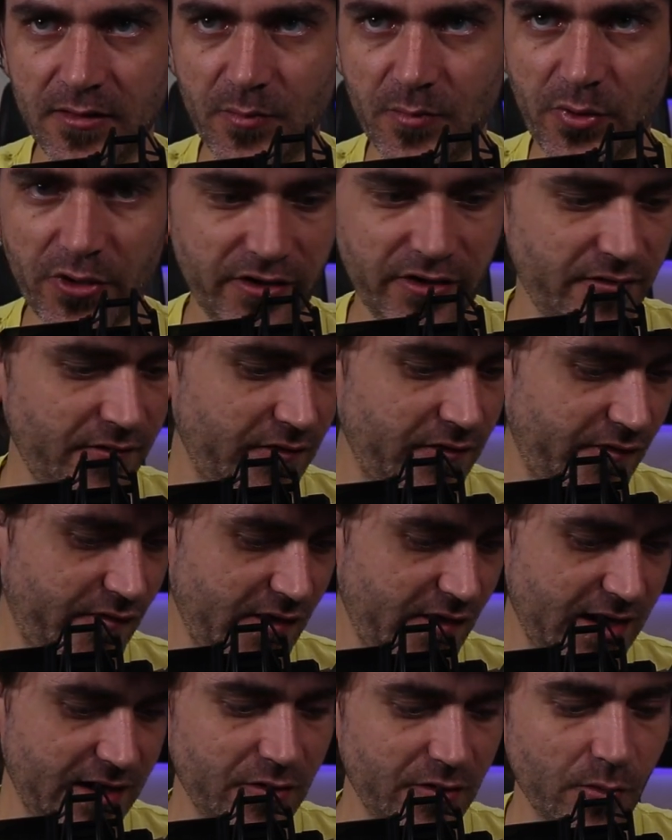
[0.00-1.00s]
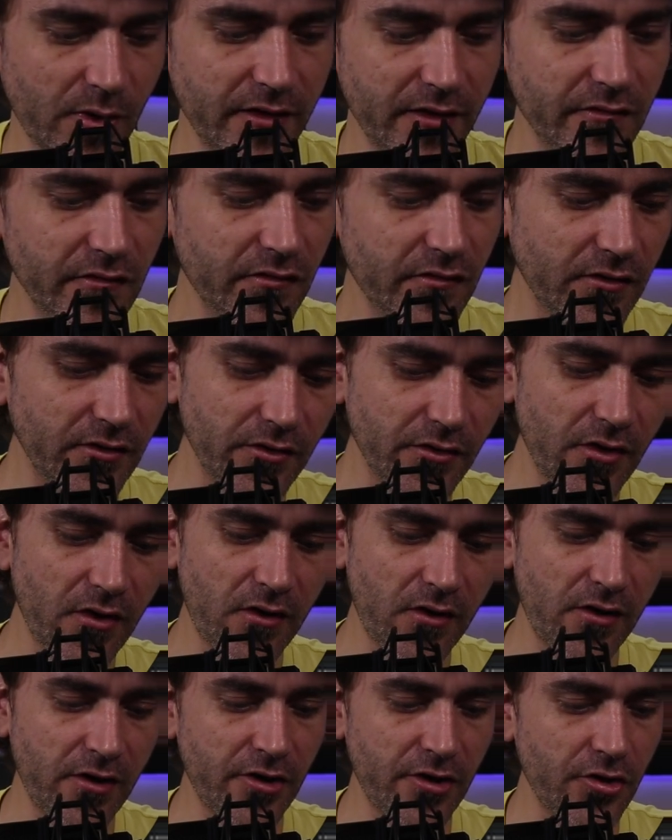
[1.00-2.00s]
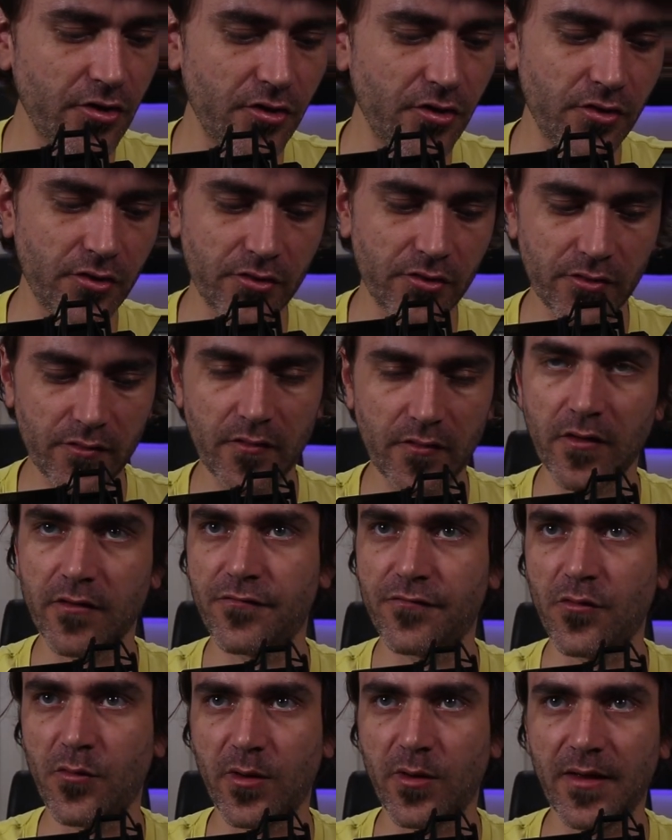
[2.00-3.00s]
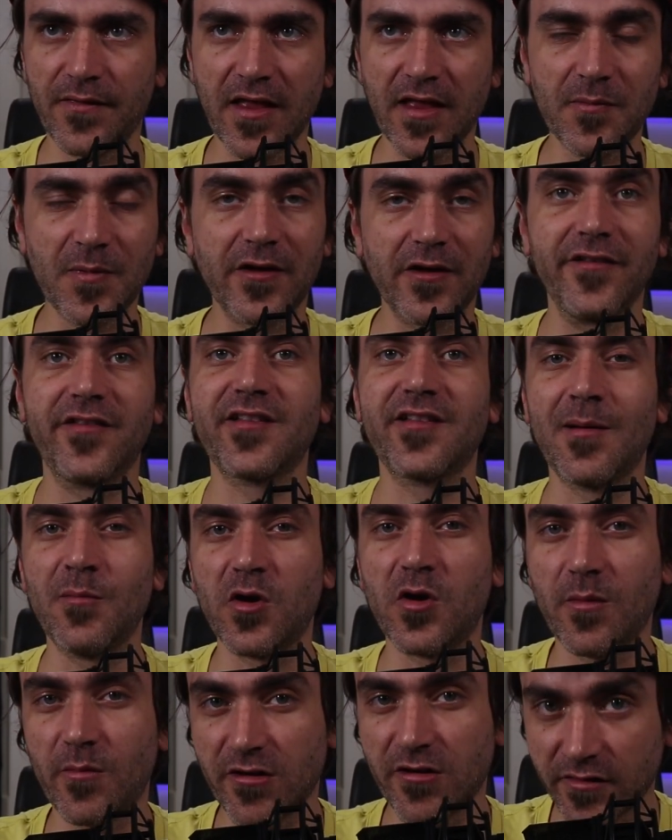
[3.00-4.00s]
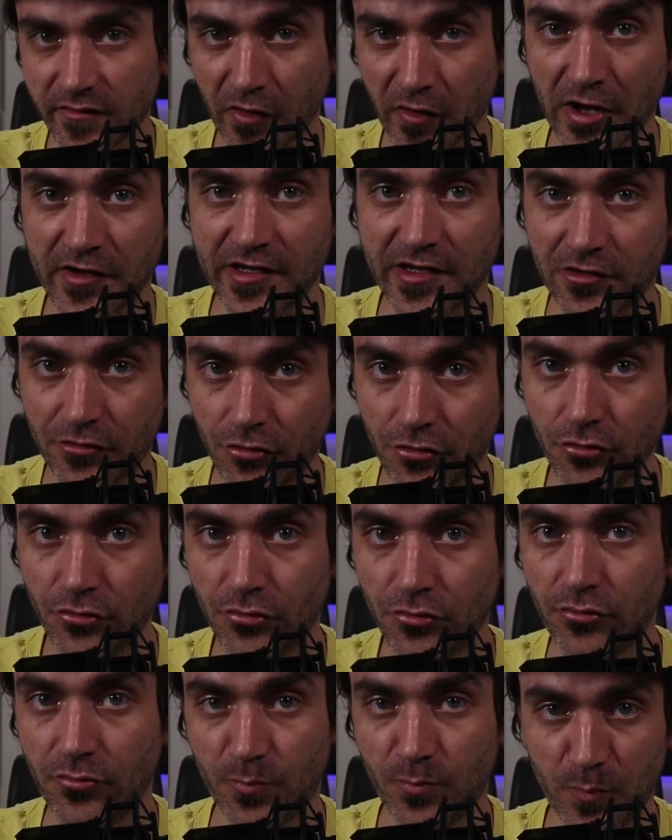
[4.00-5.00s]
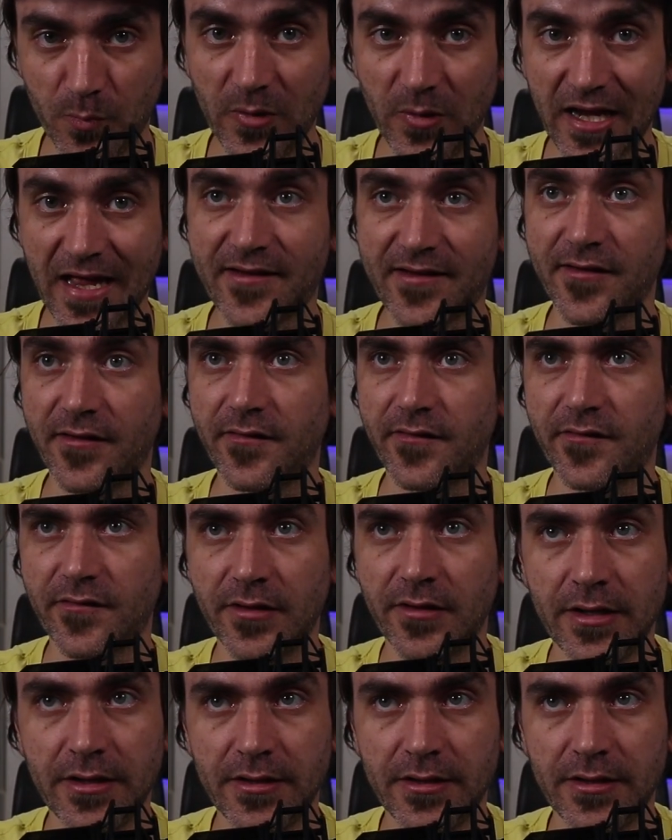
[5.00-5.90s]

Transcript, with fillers: put it on the second one, so R 04, and that's because some commands are actually 2 letters.